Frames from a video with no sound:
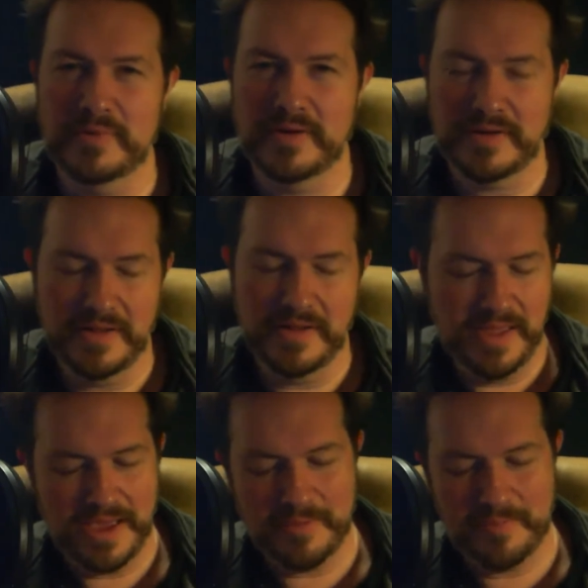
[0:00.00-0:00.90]
book
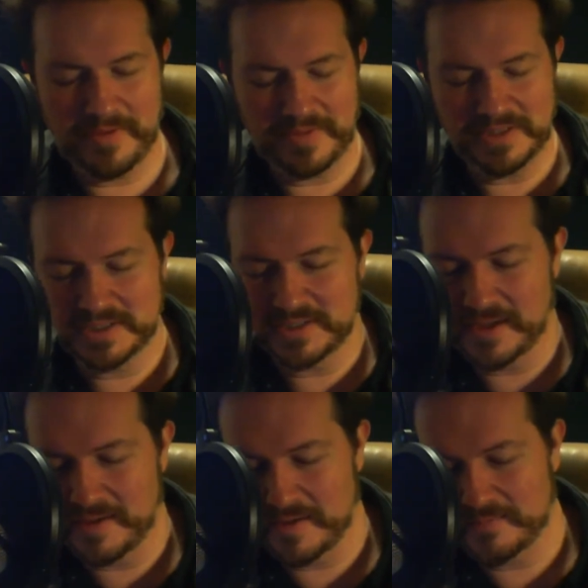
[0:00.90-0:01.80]
about this
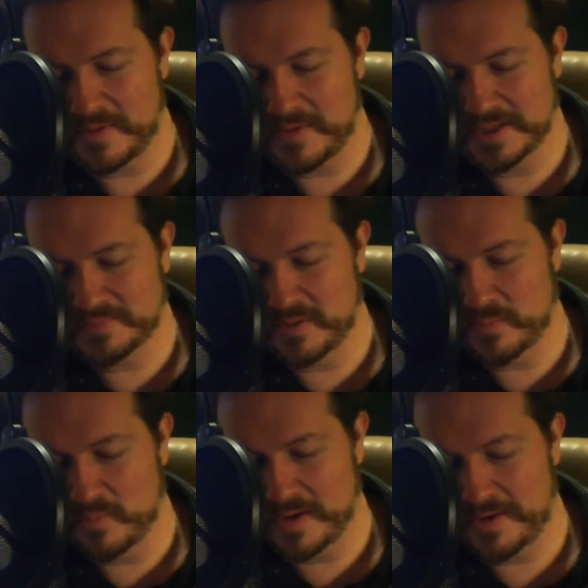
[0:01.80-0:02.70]
husband
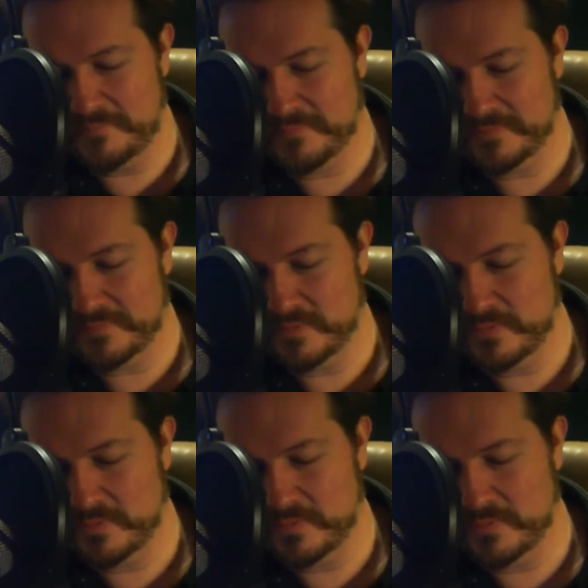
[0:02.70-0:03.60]
and wife
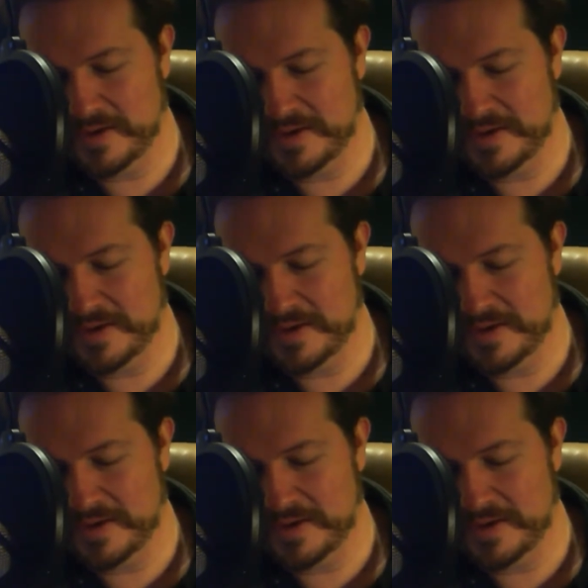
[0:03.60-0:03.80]
who